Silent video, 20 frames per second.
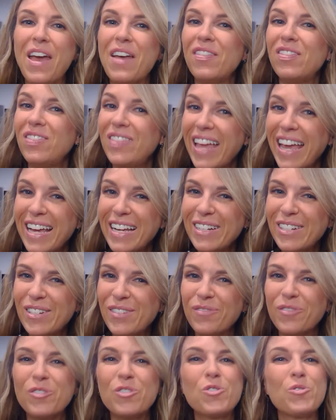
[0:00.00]
Thanks
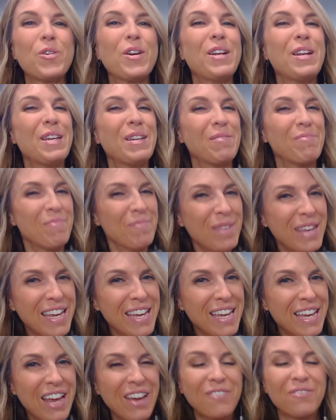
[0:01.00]
for joining
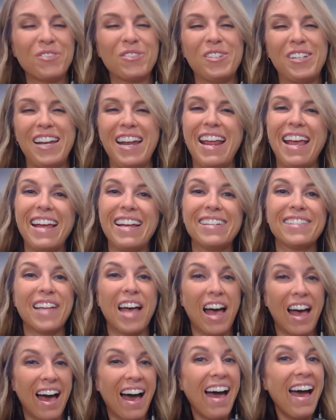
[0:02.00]
me for today's
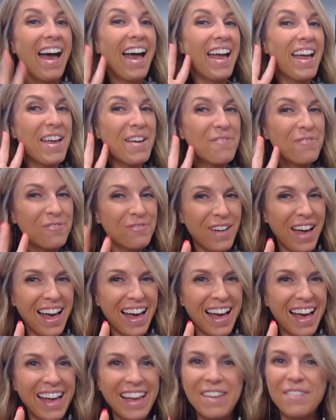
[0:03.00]
High
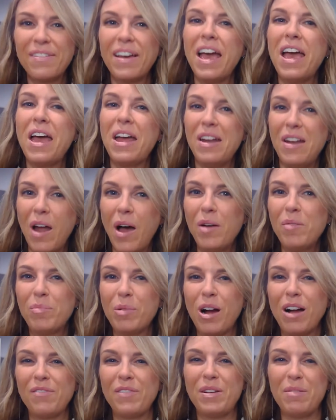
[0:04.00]
5
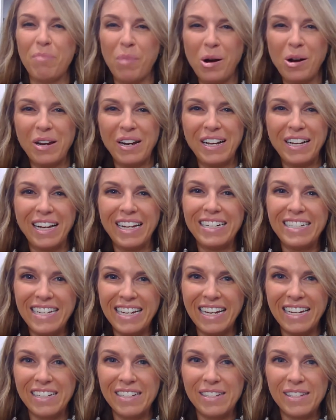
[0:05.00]
Nonprofit Marketing
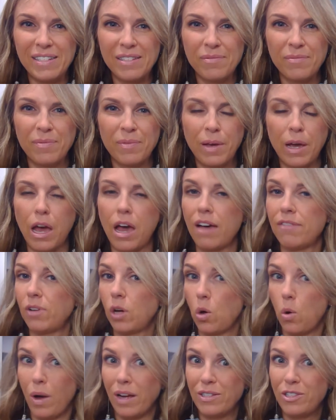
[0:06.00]
Ideas. Have a
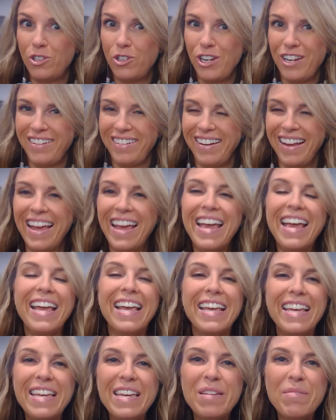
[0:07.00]
question?
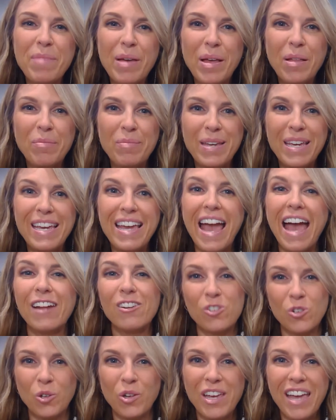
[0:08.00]
Email me at
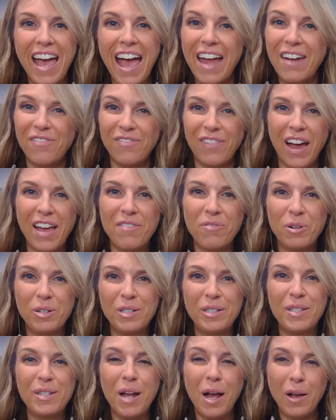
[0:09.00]

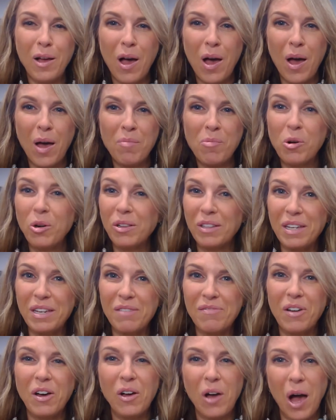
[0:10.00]
julia@5ones.com or
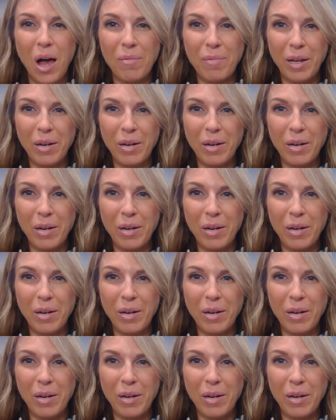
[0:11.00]
leave a comment